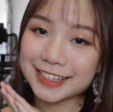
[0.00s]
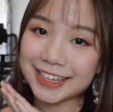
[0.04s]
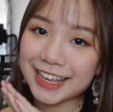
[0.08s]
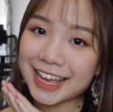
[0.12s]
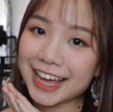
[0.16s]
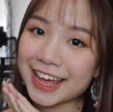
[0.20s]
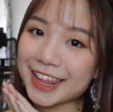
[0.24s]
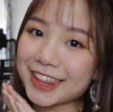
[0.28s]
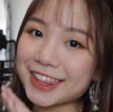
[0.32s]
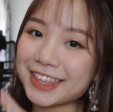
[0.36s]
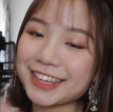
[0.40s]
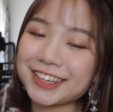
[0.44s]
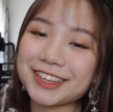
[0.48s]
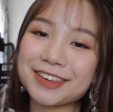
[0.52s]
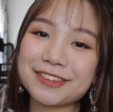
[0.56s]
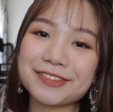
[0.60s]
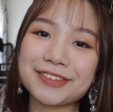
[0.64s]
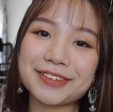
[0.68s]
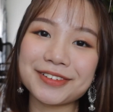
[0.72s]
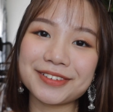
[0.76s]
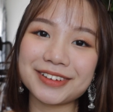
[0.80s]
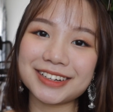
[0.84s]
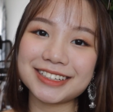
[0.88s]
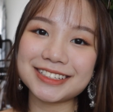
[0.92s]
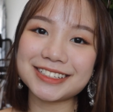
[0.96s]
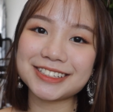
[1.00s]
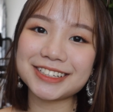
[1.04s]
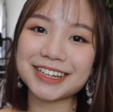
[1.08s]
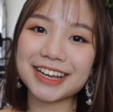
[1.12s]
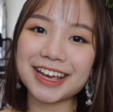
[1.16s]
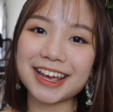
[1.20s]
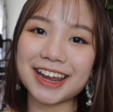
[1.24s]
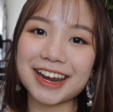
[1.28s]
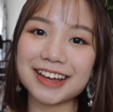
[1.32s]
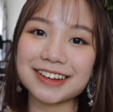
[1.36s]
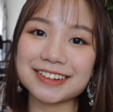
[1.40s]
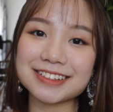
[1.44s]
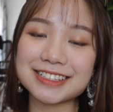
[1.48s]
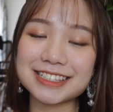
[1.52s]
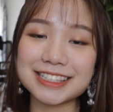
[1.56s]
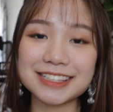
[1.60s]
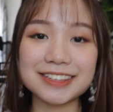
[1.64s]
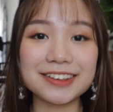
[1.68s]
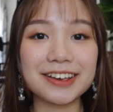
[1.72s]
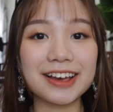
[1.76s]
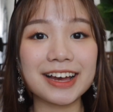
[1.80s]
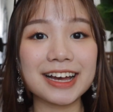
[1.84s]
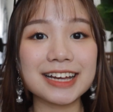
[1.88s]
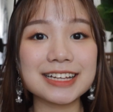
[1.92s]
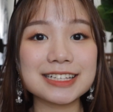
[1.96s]
yeah, thank you for watching and I'll see
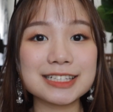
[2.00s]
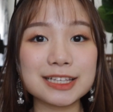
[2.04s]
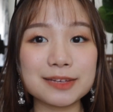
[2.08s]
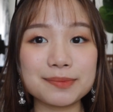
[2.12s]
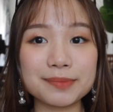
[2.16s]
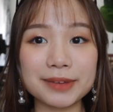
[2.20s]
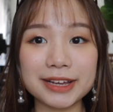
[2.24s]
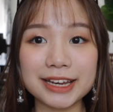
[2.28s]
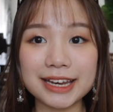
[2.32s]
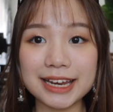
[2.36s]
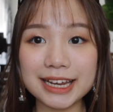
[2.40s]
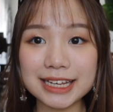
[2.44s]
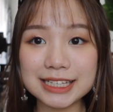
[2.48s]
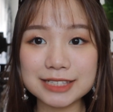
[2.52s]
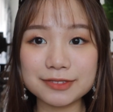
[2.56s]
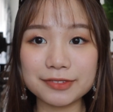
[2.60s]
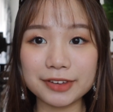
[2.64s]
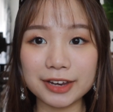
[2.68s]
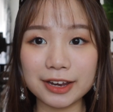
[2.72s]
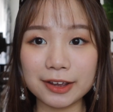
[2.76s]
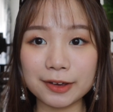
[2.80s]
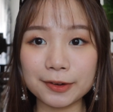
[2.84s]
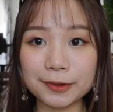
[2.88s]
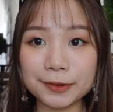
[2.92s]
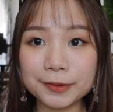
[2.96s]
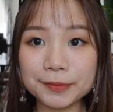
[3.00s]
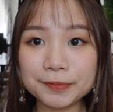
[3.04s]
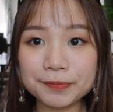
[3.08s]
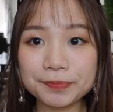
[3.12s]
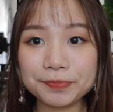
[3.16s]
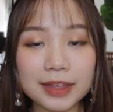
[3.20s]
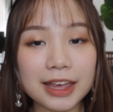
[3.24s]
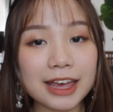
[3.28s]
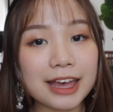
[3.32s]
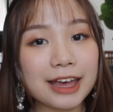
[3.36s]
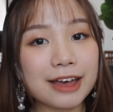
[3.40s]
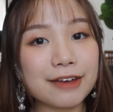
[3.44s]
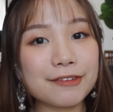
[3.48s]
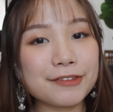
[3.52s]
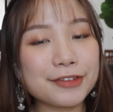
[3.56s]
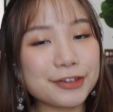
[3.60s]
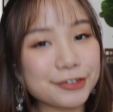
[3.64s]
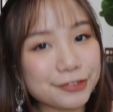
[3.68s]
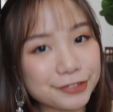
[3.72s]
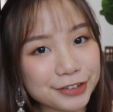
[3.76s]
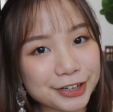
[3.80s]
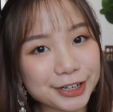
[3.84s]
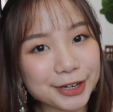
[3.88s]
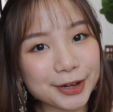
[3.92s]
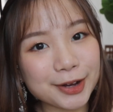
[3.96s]
you guys in my next video. Feel
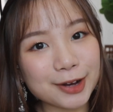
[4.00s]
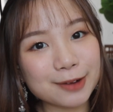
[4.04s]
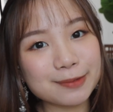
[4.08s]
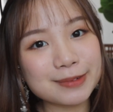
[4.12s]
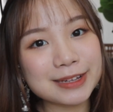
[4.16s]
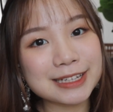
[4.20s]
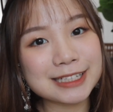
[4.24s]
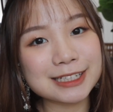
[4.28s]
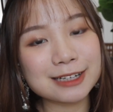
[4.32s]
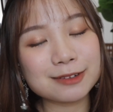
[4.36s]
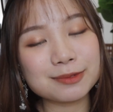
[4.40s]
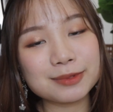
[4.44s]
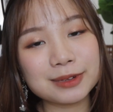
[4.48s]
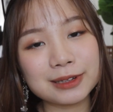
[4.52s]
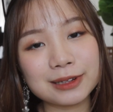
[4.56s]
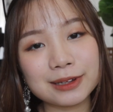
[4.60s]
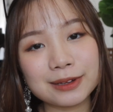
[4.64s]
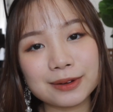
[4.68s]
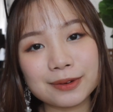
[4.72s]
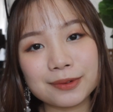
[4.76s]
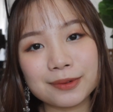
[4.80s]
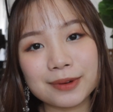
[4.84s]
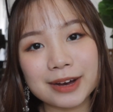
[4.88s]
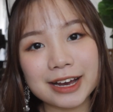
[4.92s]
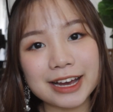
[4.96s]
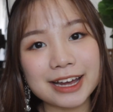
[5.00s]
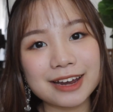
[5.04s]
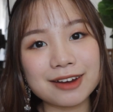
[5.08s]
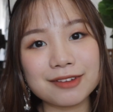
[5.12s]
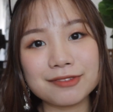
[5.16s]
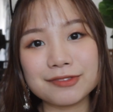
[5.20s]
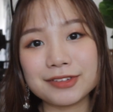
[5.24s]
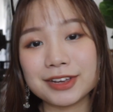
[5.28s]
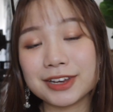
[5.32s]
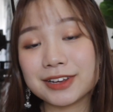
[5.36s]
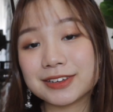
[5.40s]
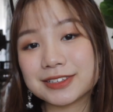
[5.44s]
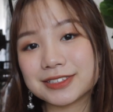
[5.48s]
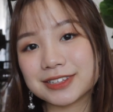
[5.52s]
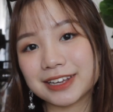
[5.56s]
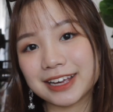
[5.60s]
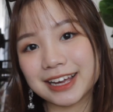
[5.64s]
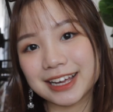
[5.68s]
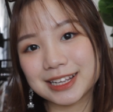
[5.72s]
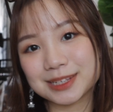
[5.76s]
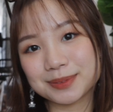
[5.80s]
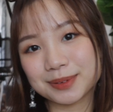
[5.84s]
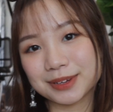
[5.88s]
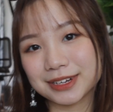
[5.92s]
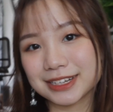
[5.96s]
free to comment down below what kind of videos you
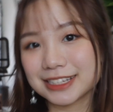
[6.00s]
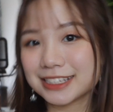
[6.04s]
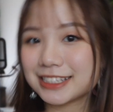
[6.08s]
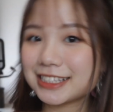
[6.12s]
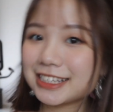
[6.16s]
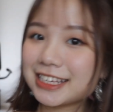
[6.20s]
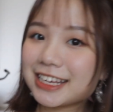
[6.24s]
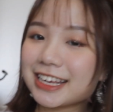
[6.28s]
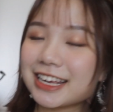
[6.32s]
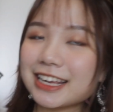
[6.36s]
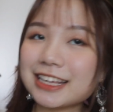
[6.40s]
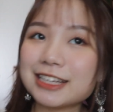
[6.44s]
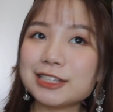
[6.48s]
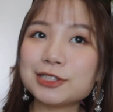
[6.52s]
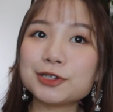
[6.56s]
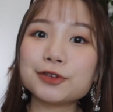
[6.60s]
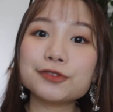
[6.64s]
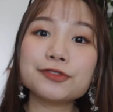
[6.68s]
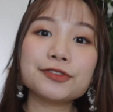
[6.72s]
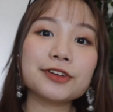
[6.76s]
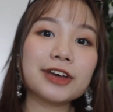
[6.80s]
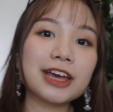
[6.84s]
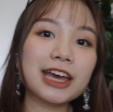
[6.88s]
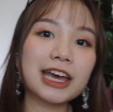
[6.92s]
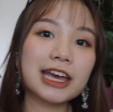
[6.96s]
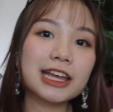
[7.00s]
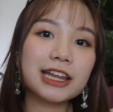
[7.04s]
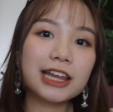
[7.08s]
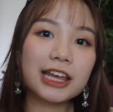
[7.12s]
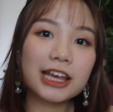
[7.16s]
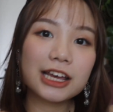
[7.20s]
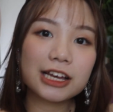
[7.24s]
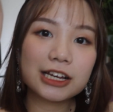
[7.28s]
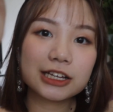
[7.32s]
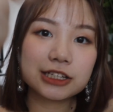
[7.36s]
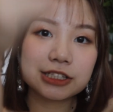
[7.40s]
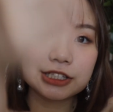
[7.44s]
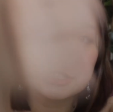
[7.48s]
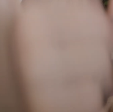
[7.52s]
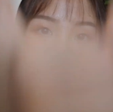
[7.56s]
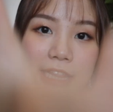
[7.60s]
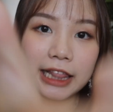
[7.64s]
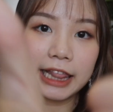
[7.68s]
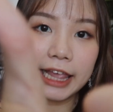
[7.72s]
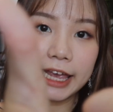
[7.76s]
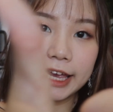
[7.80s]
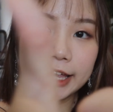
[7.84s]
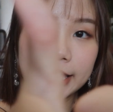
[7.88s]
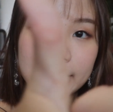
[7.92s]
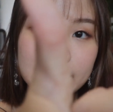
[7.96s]
guys want to see, and don't forget to
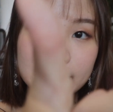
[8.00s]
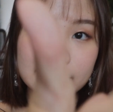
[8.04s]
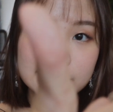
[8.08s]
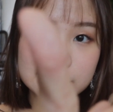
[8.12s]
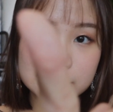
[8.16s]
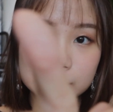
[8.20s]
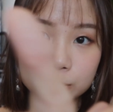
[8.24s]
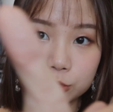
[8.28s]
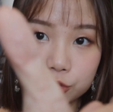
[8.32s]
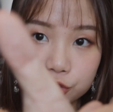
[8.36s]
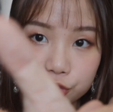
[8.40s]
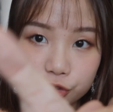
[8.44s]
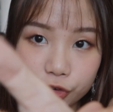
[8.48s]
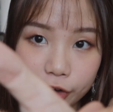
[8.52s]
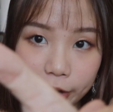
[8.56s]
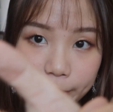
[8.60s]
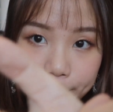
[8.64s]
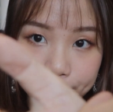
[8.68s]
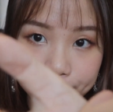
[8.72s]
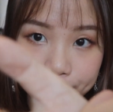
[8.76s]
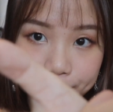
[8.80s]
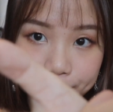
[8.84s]
like and subscribe.